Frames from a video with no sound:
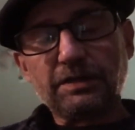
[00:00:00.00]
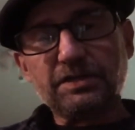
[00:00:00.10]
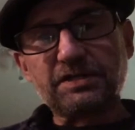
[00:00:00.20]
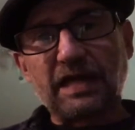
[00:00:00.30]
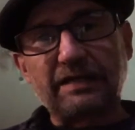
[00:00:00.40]
You
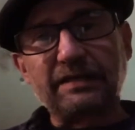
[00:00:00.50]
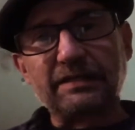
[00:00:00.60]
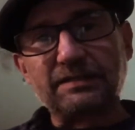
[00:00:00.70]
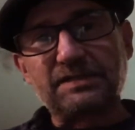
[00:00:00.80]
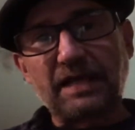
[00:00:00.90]
just got
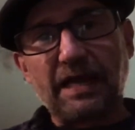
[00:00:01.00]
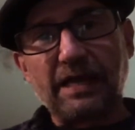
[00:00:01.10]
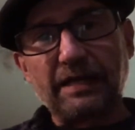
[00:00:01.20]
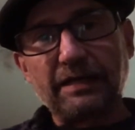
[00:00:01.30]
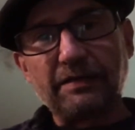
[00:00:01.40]
done
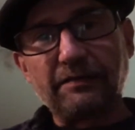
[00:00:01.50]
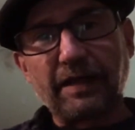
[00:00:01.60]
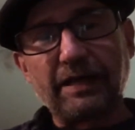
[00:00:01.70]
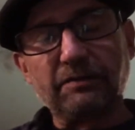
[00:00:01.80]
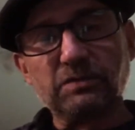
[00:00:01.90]
saying
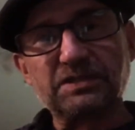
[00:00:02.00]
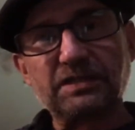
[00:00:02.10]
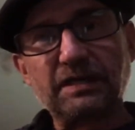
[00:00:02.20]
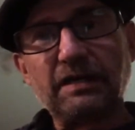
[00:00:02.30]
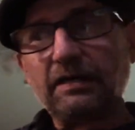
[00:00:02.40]
that it was
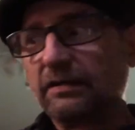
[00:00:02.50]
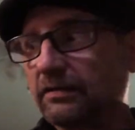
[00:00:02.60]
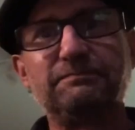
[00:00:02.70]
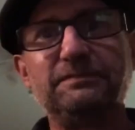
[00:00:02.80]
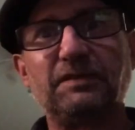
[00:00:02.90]

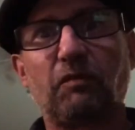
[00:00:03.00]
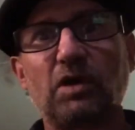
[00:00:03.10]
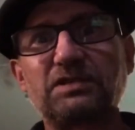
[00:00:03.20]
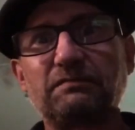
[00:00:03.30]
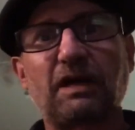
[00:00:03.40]
the
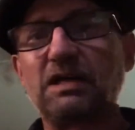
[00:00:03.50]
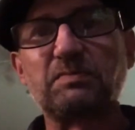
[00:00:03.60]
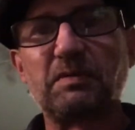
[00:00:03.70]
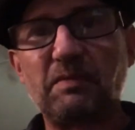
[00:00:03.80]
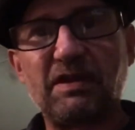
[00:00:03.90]

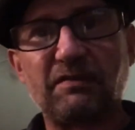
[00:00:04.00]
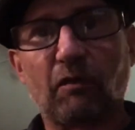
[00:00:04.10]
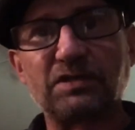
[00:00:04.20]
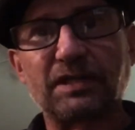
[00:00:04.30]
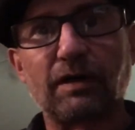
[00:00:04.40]
husband
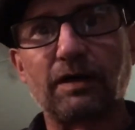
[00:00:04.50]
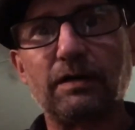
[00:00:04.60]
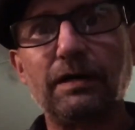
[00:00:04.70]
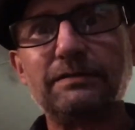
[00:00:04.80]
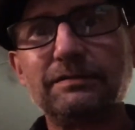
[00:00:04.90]
divorcing
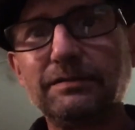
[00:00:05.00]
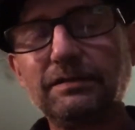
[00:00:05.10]
her.